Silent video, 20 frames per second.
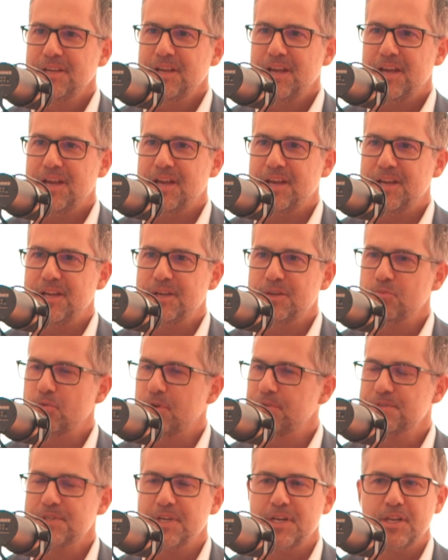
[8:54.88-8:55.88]
And
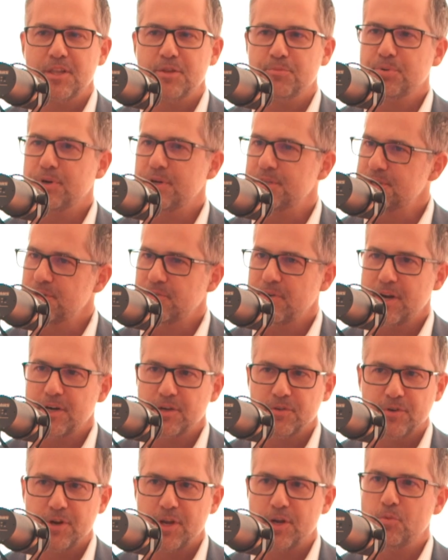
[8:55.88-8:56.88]
we've seen in the press around
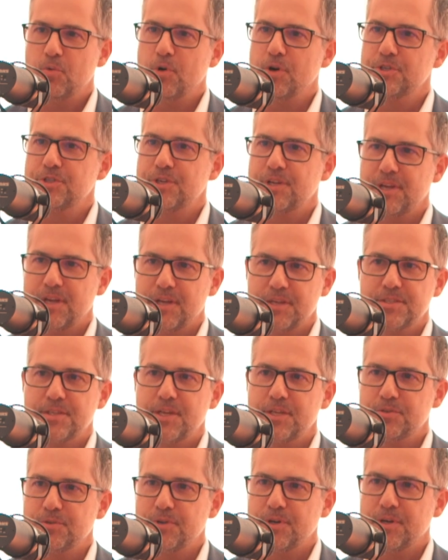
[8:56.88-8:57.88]
greenwashing,
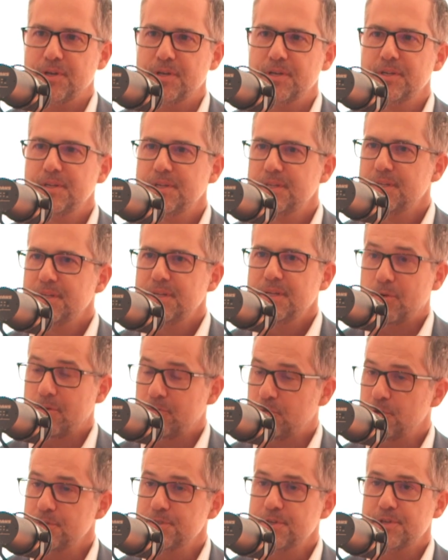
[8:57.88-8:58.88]
etc.
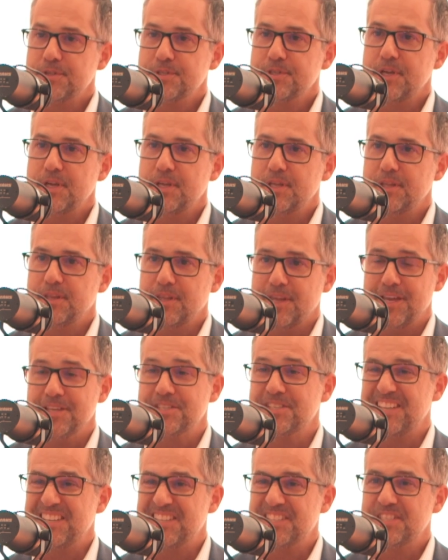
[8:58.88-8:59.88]
We've also seen the
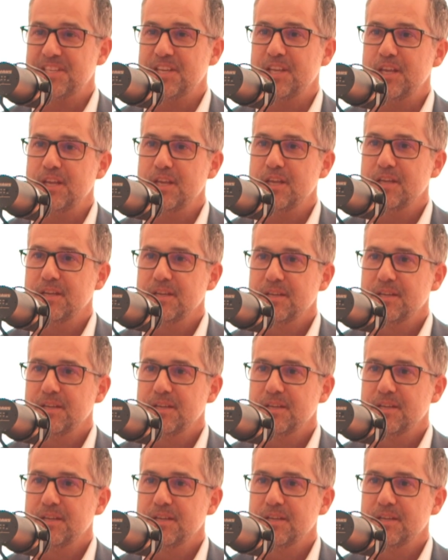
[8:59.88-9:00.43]
SEC